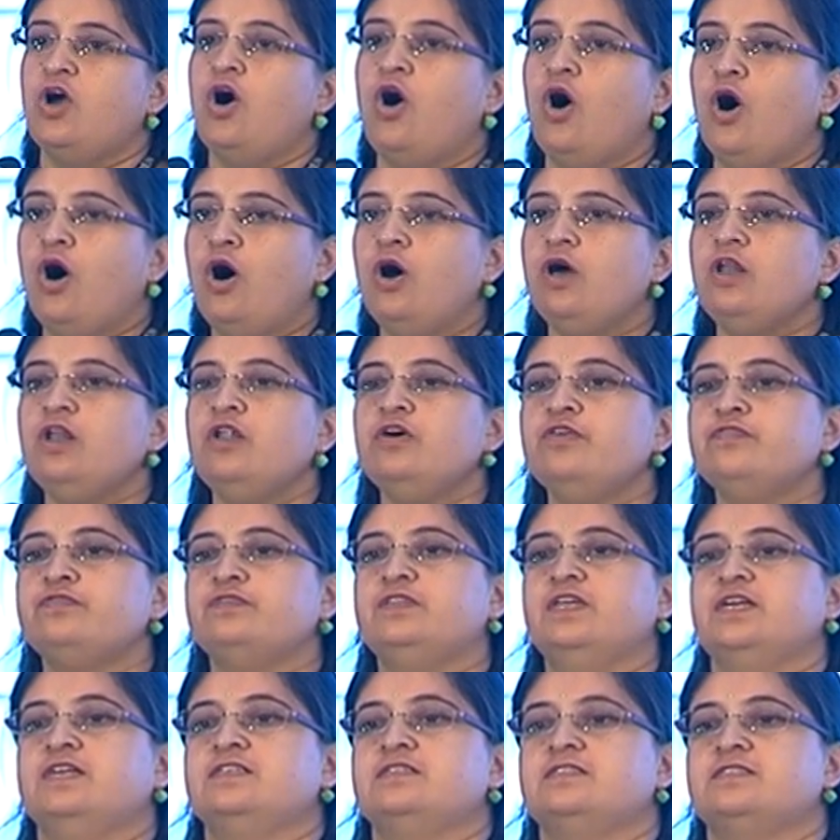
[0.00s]
All
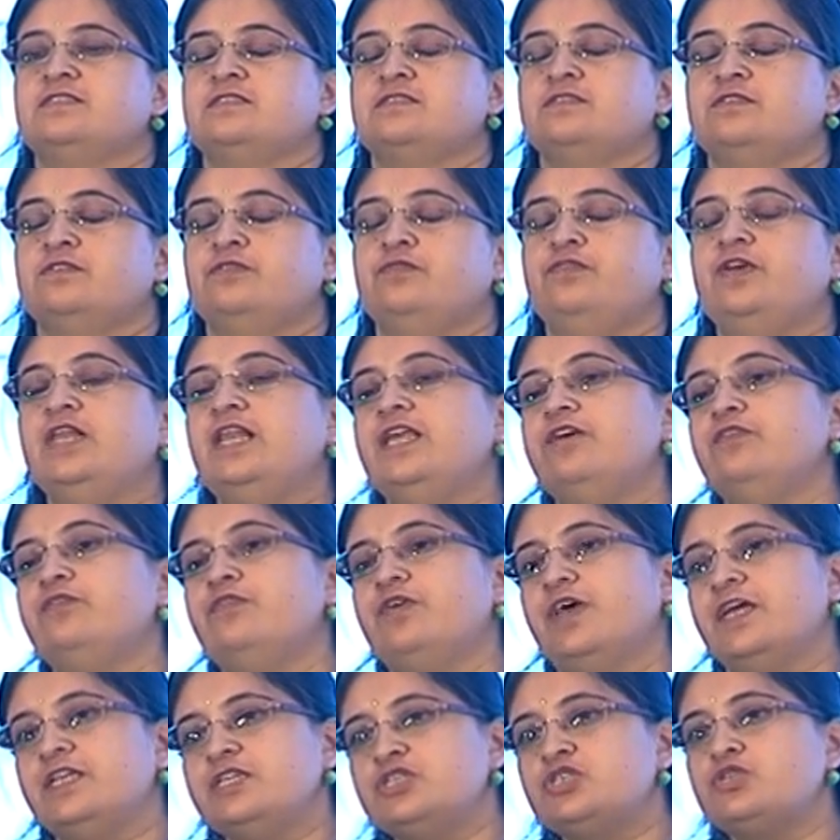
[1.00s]
of this will
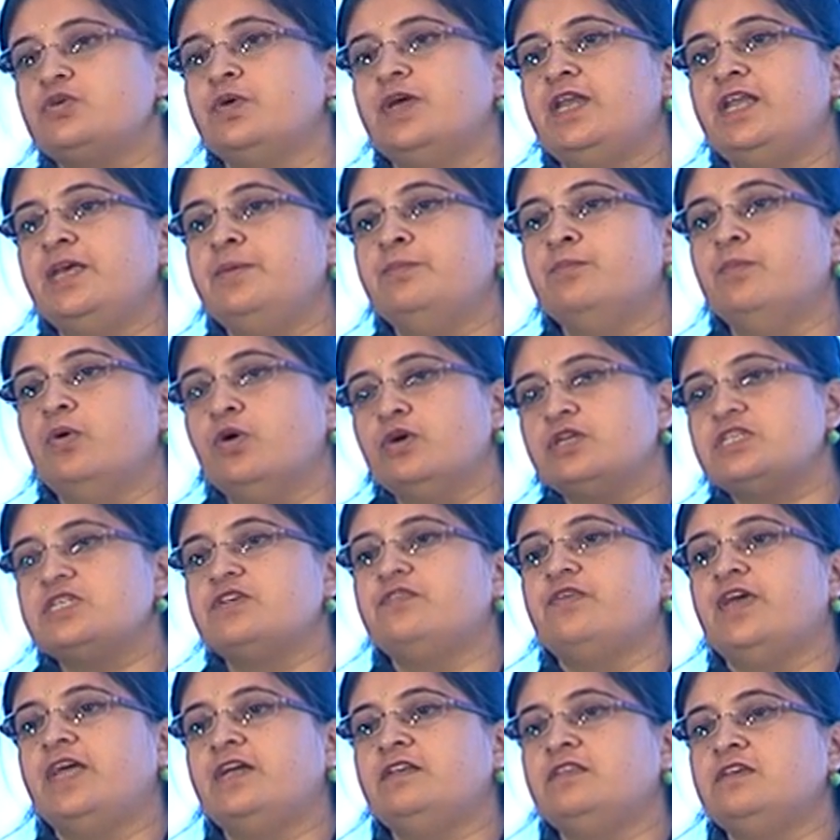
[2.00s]
eventually
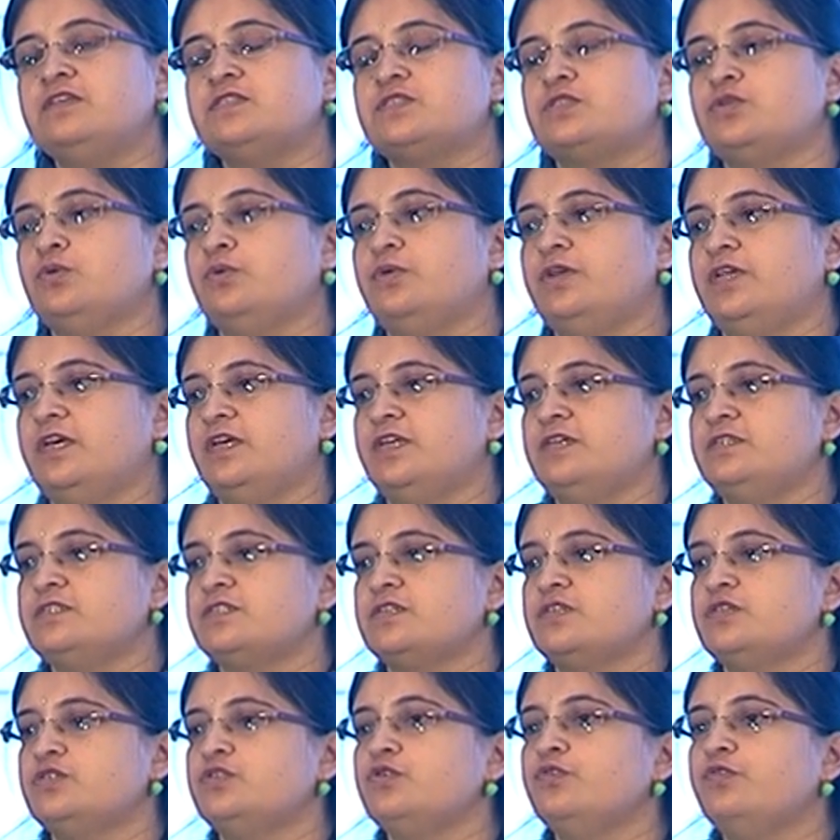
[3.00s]
motivate the
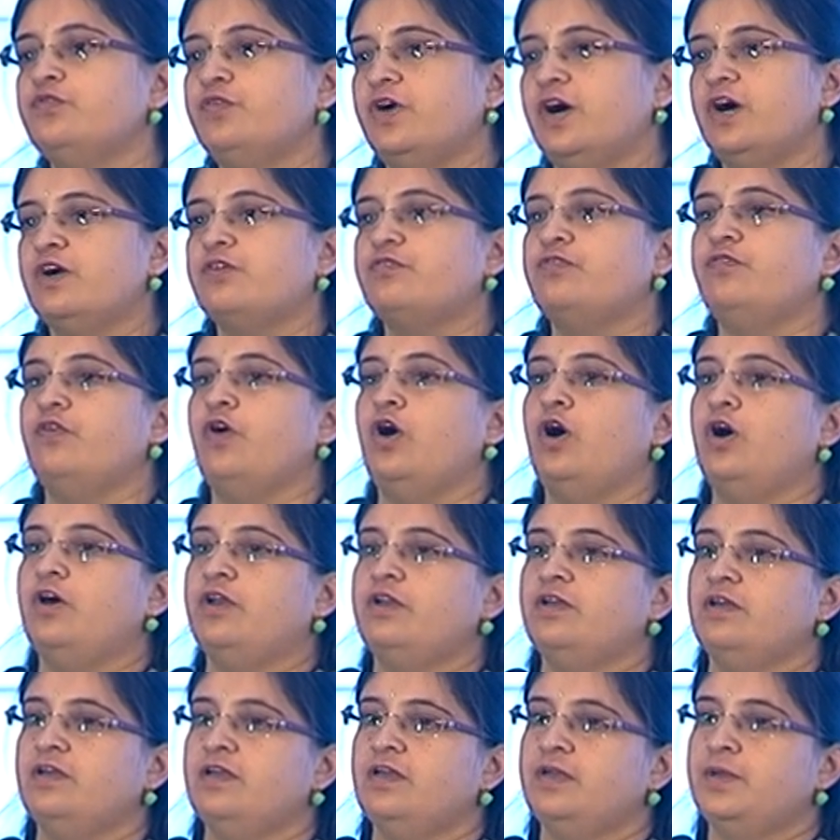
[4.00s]
student to work for
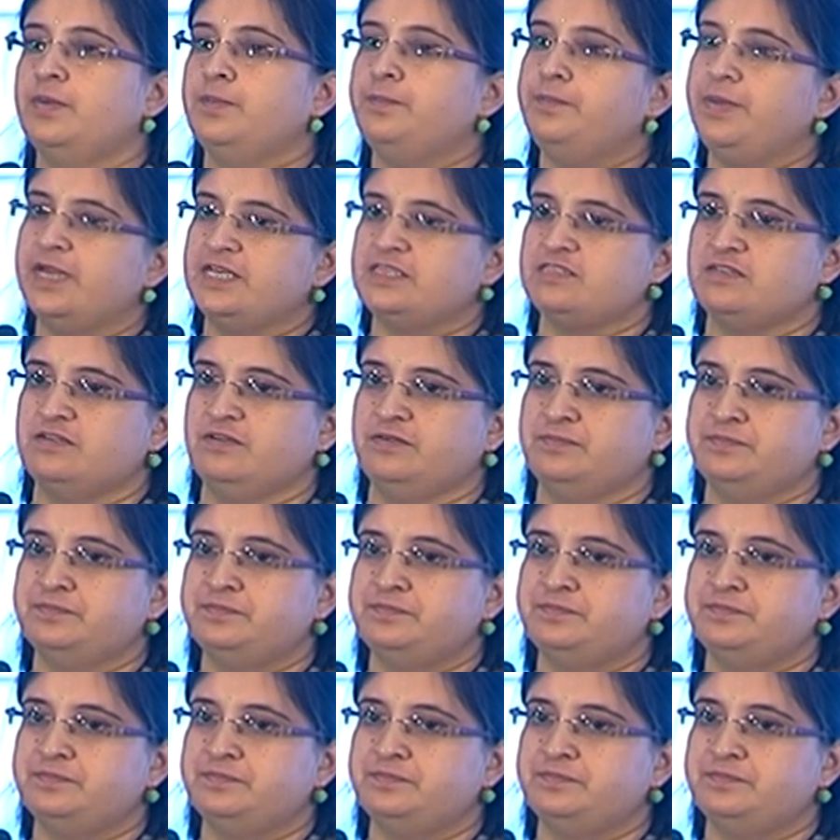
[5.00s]
better.